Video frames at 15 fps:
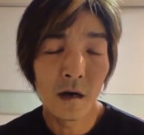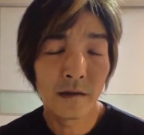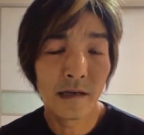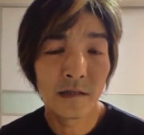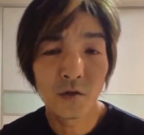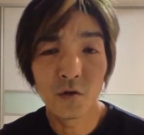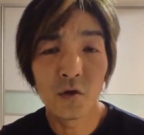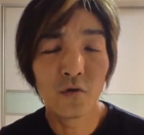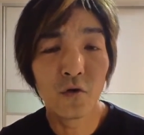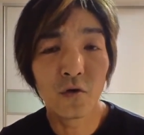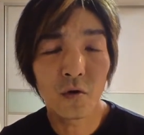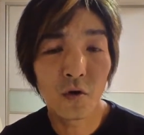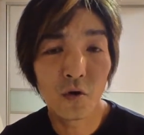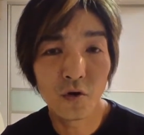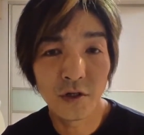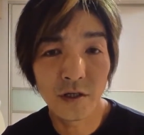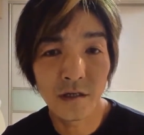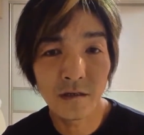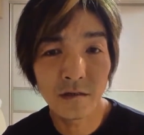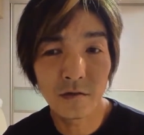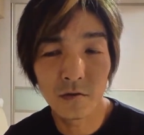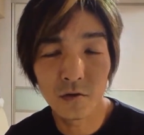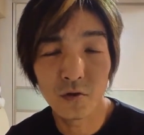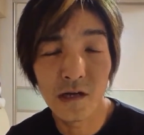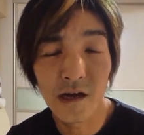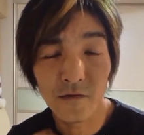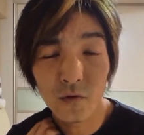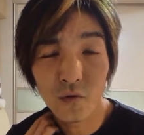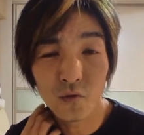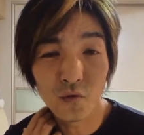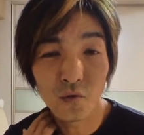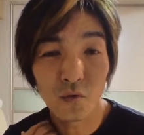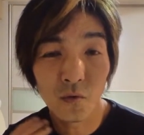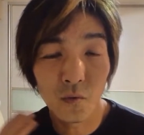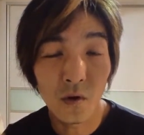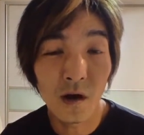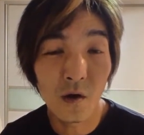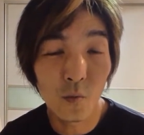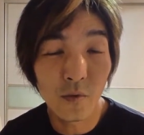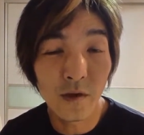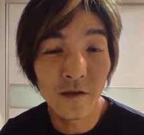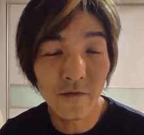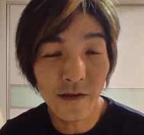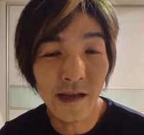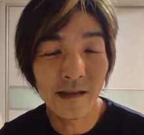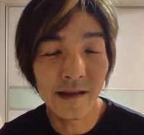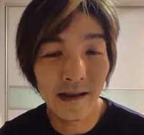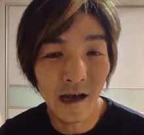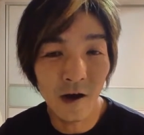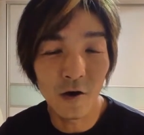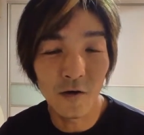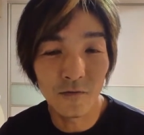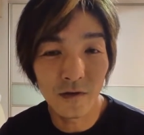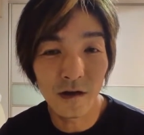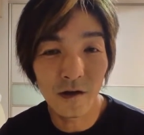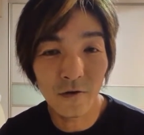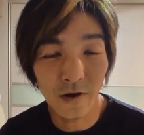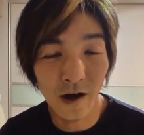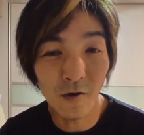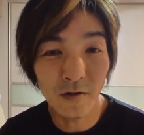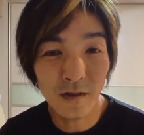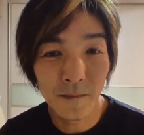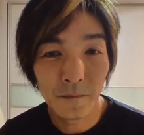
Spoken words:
There's no road closure, so you have to weave in and out of the crowd,